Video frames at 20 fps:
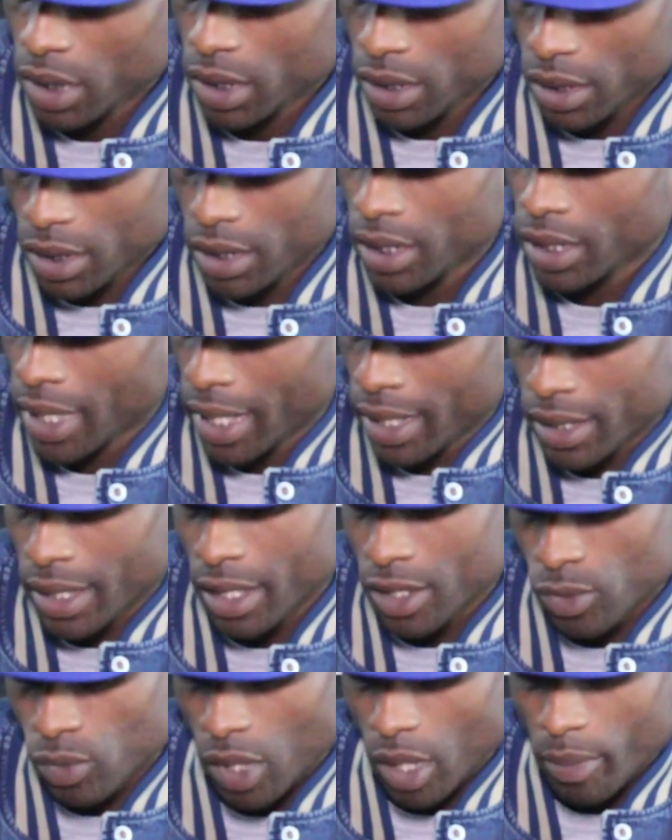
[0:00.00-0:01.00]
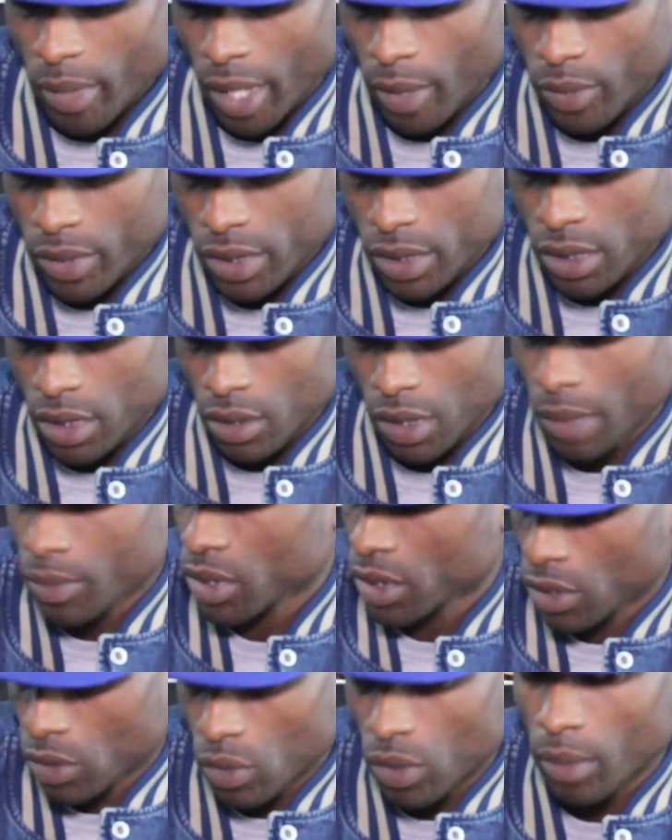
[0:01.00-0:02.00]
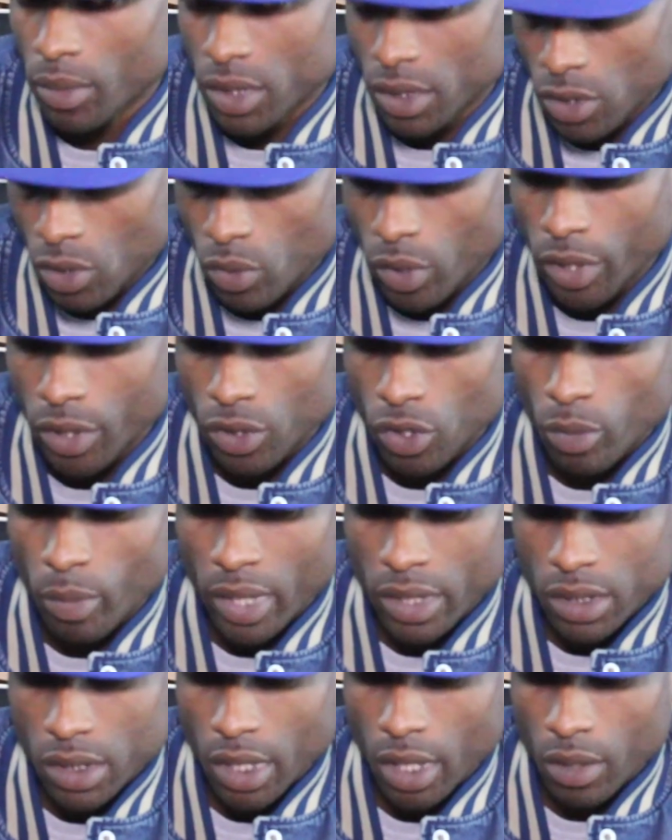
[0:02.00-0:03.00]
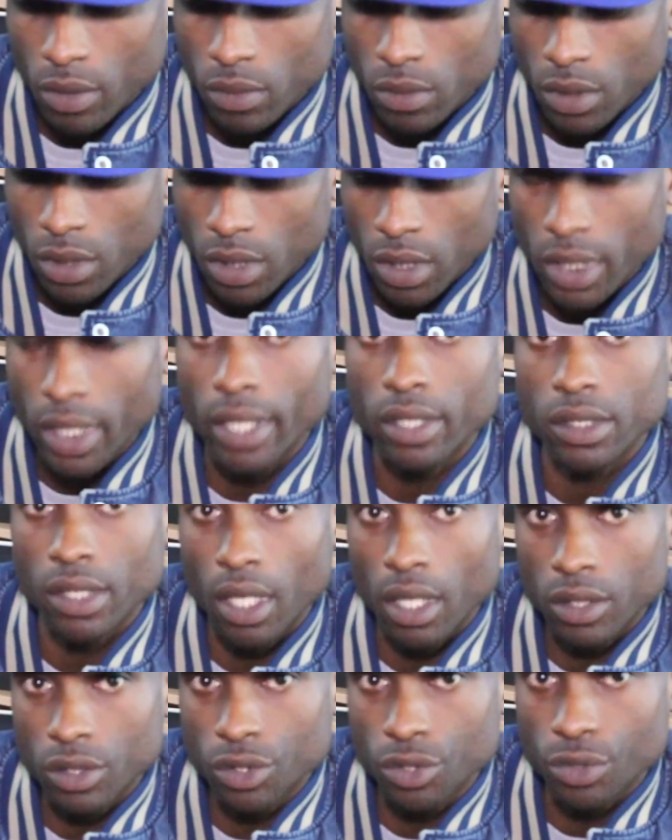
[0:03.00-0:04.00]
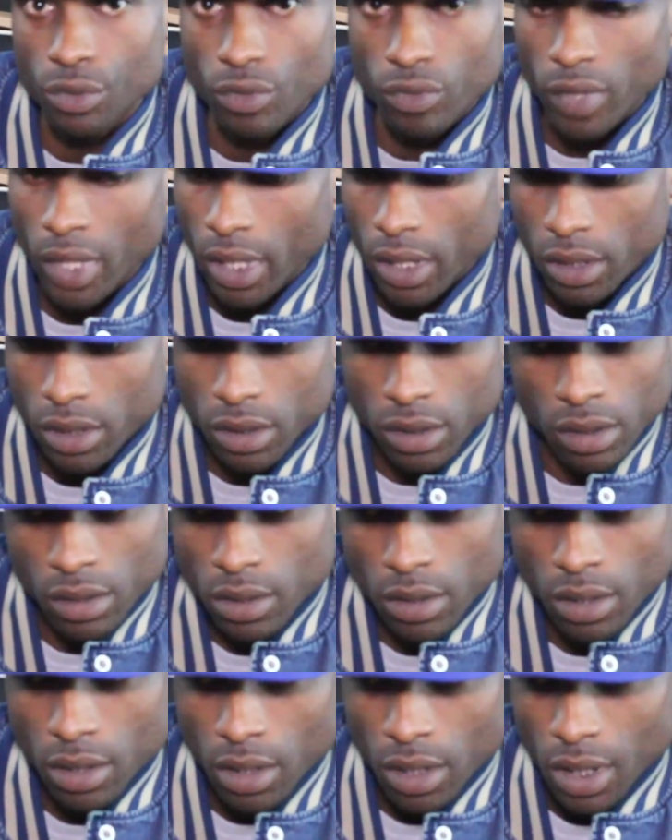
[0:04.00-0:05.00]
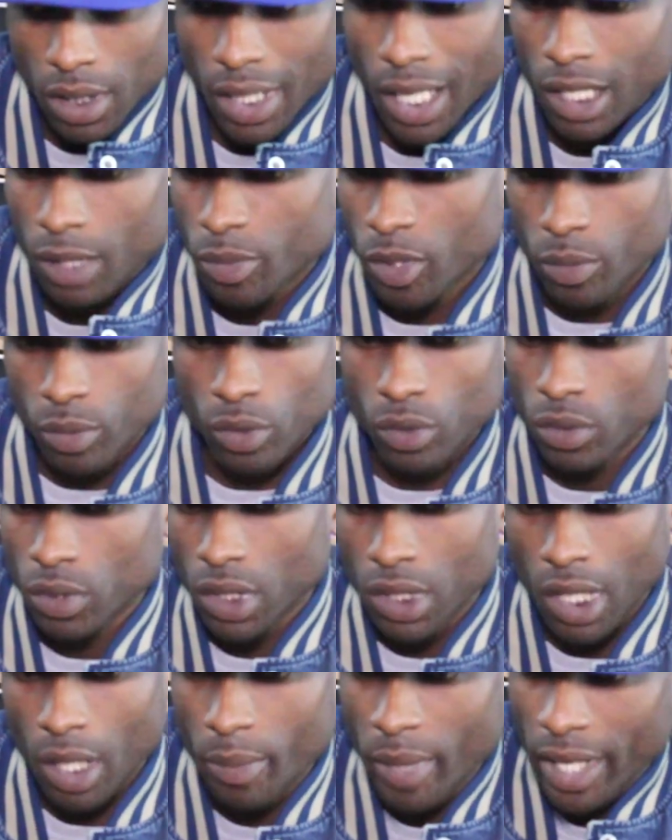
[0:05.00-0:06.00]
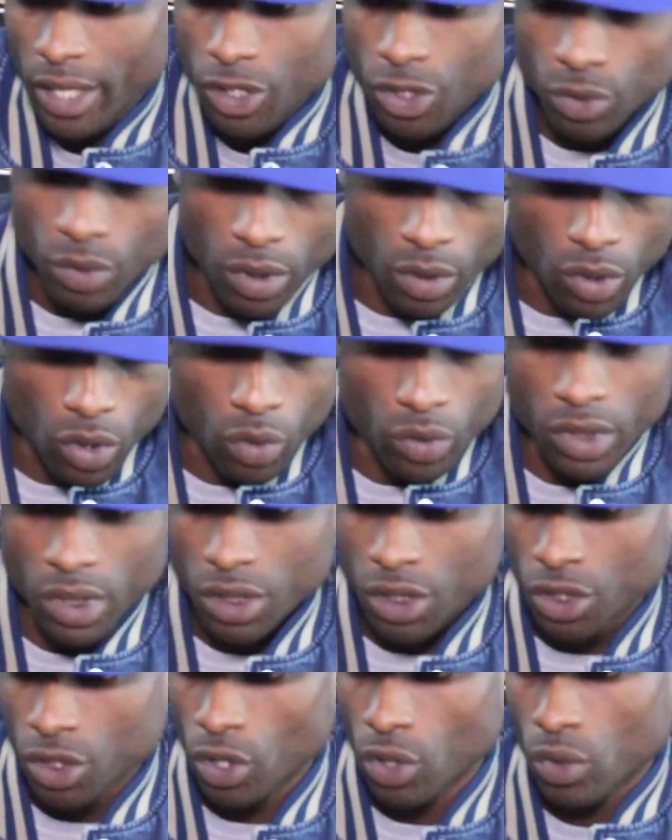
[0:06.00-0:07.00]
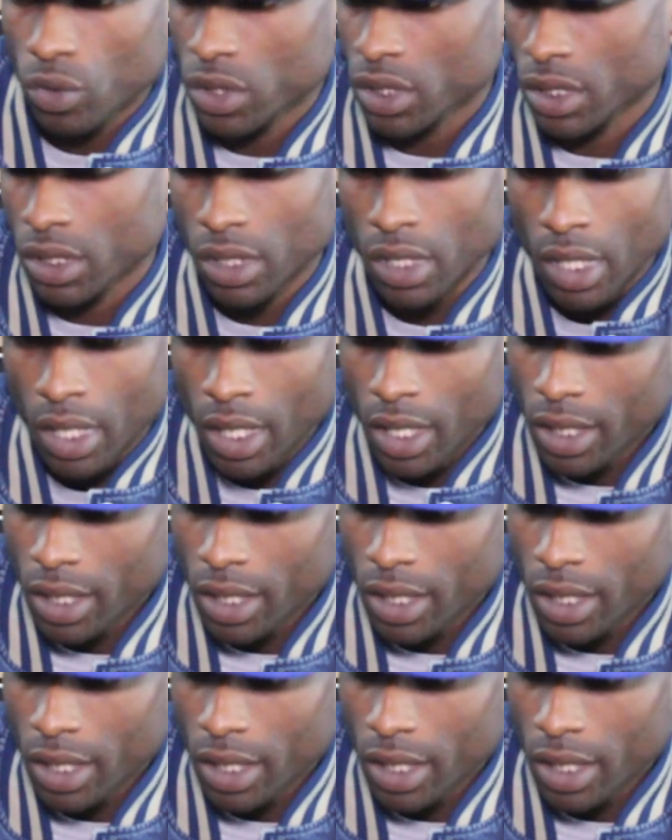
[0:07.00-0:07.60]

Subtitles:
And that's why I'm at with it still. I'm still working on my sound, and that's the honest truth. Like a lot of people come at you, they'll go to your shows and